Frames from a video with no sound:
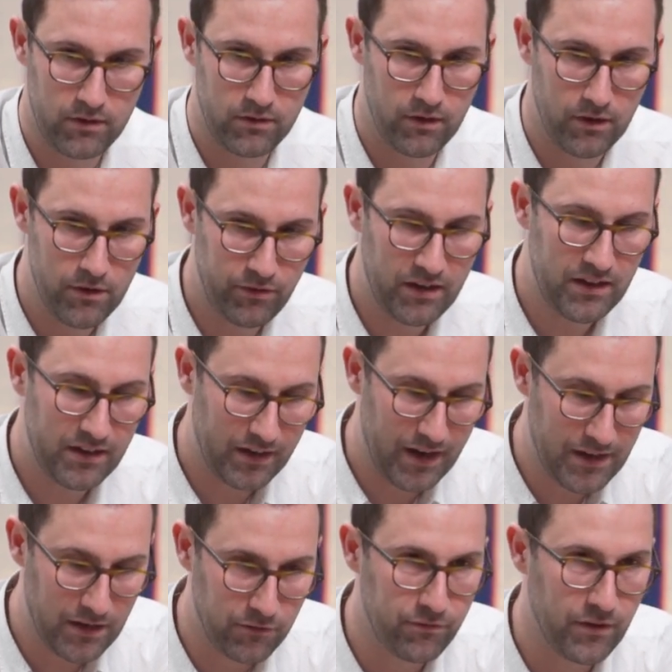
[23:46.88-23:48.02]
delivering
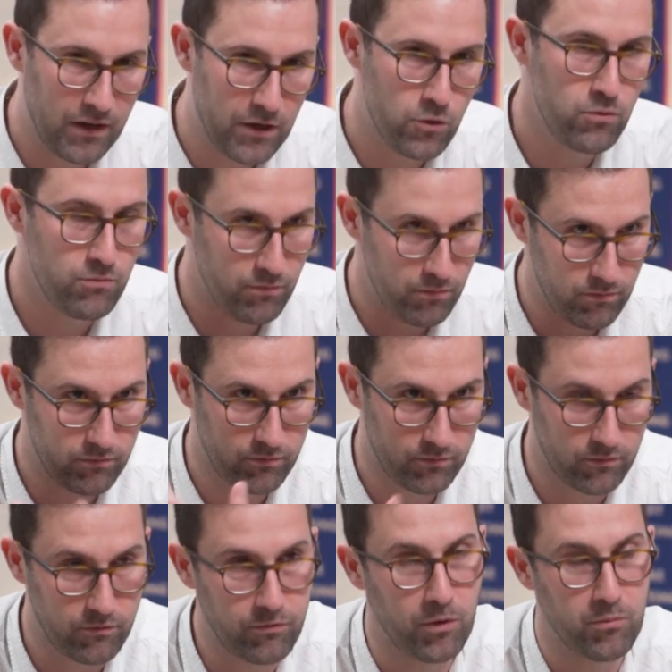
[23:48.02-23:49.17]
added value
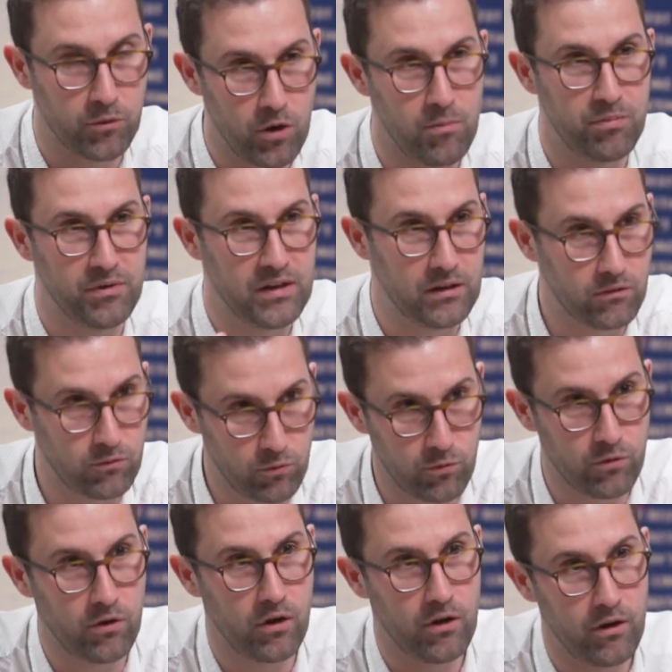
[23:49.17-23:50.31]
from a company
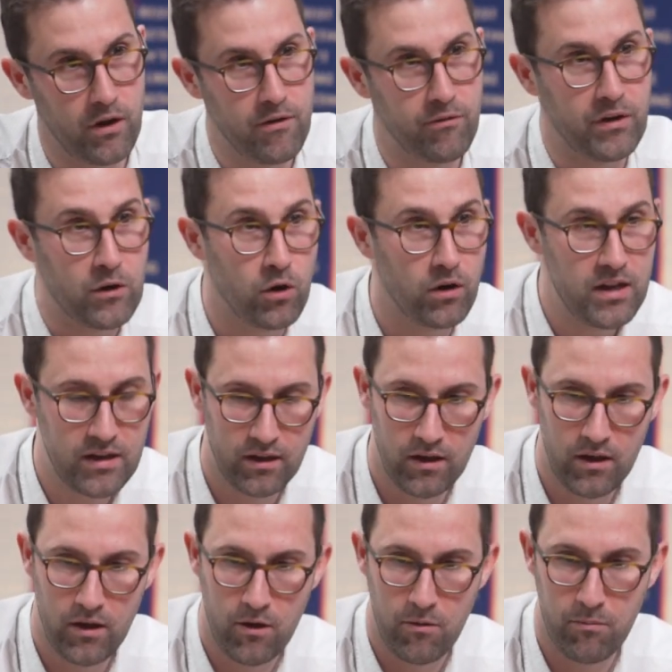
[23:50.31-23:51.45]
to every colleague
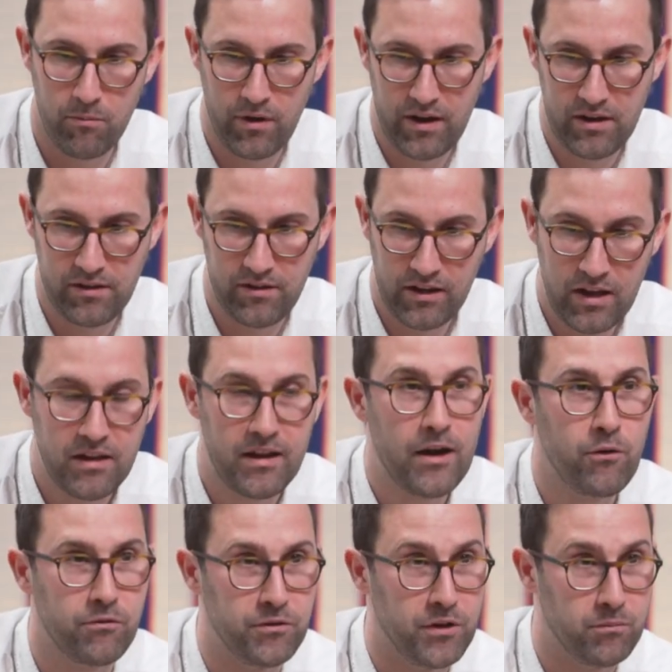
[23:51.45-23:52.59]
by taking
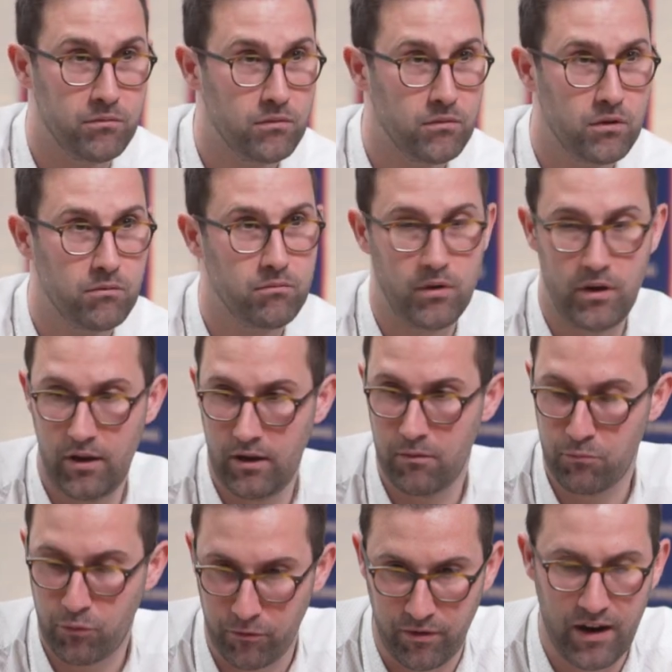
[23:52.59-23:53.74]
care of them, by
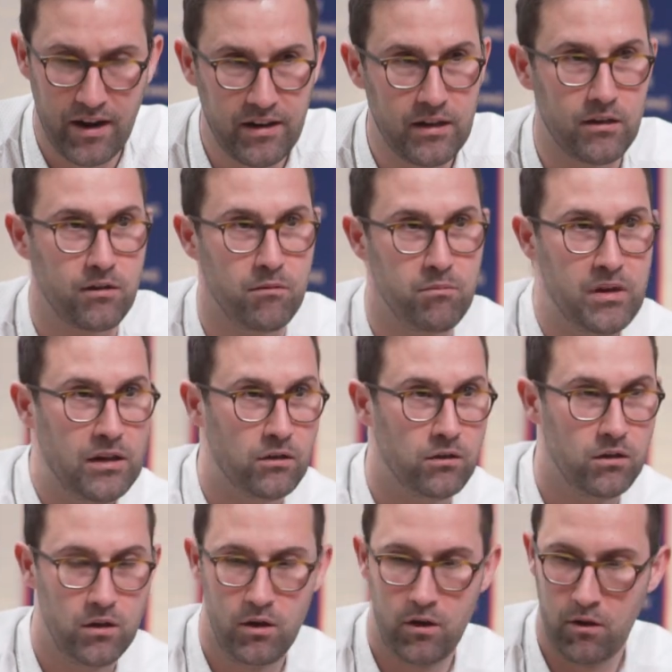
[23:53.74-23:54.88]
providing a
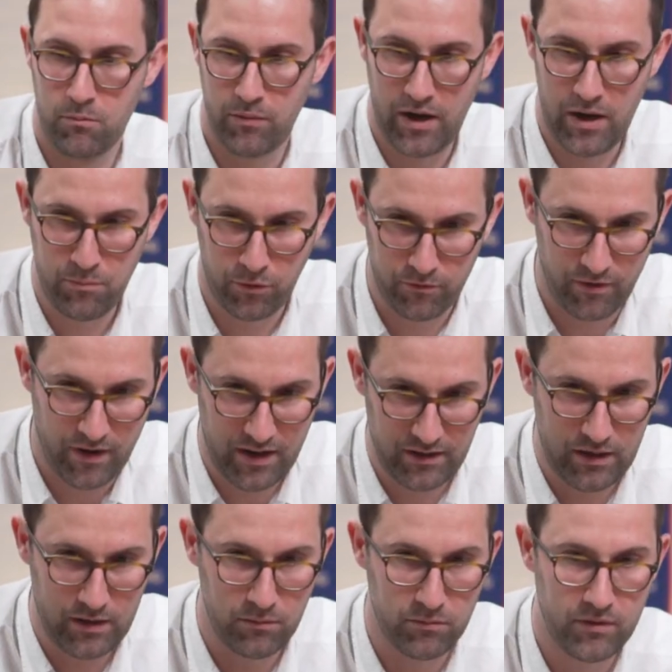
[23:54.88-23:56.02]
meal, by
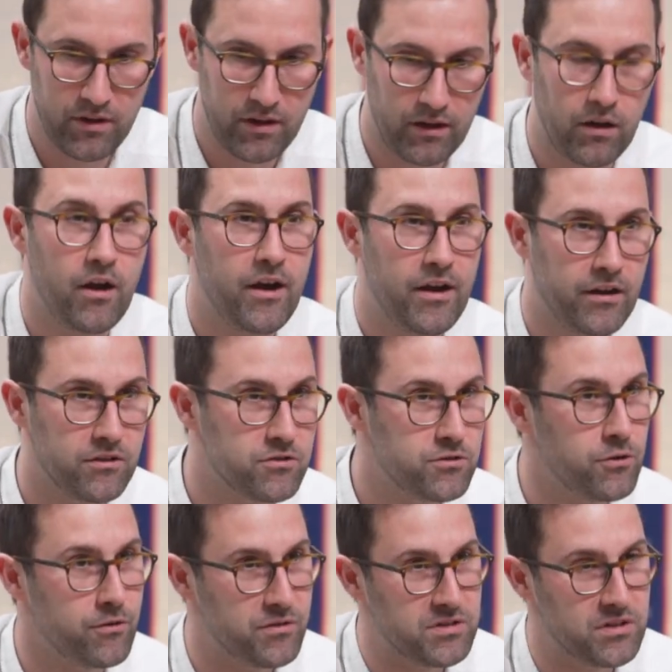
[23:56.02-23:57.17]
providing their iron
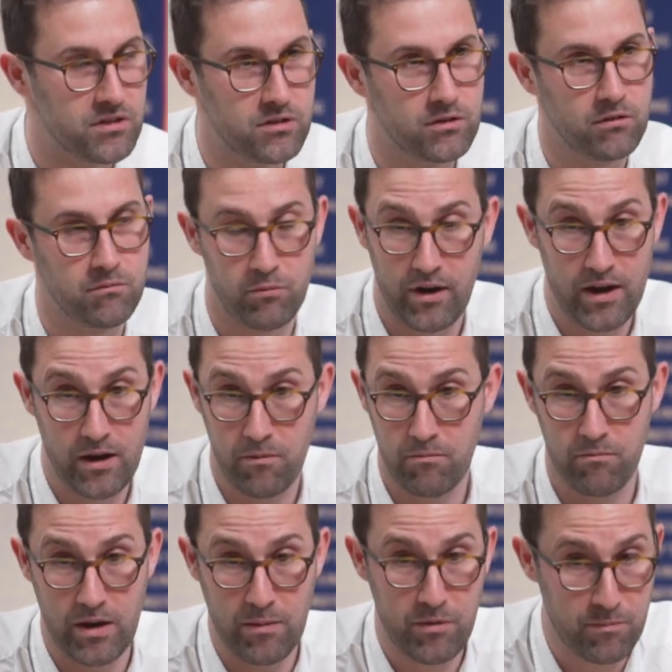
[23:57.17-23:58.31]
services, by
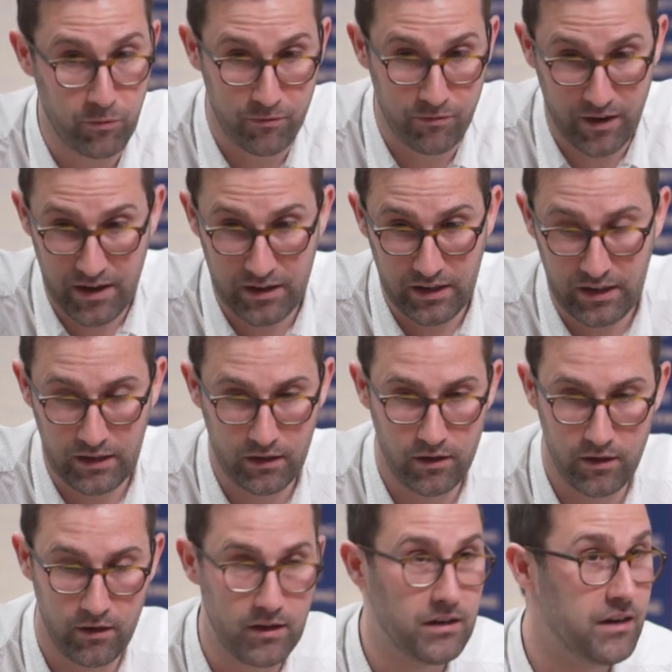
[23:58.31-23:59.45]
maybe providing
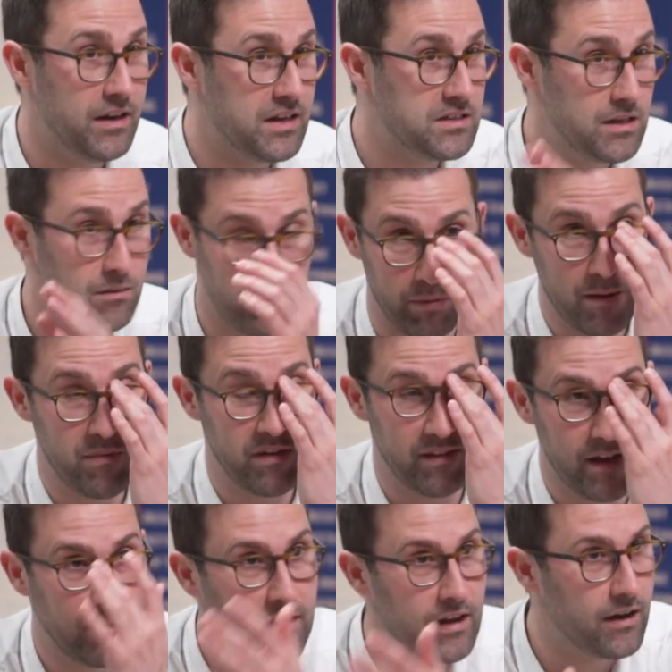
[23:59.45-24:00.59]
in the next step baby
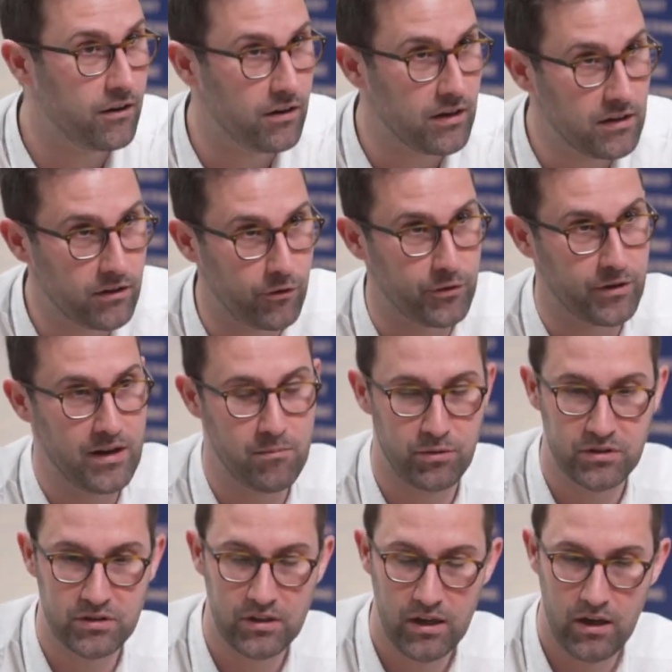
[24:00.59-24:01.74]
daycare in our
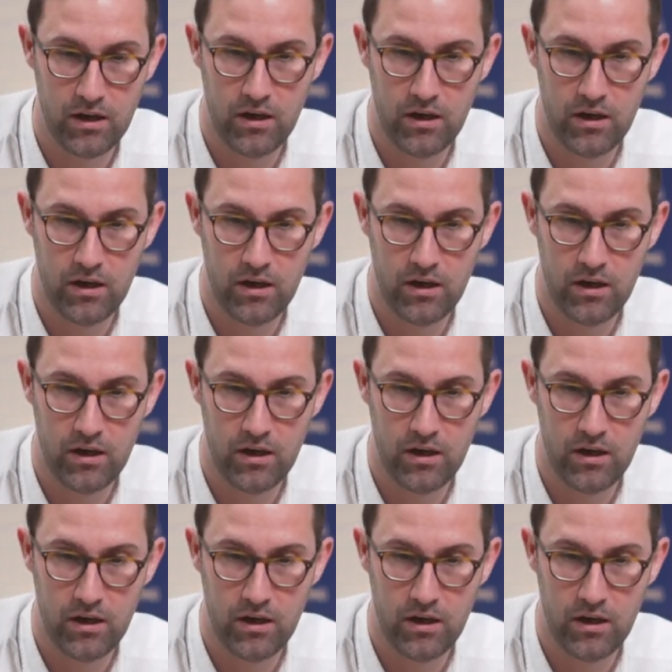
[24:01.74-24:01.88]
campus,